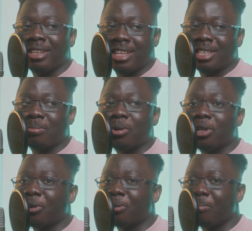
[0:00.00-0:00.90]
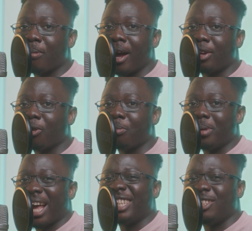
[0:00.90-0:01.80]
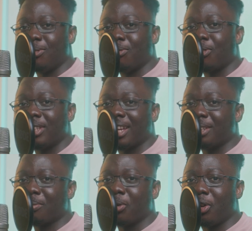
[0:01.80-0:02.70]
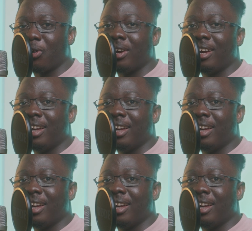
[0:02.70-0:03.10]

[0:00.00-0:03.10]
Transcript: this model might not be ideal for the other model,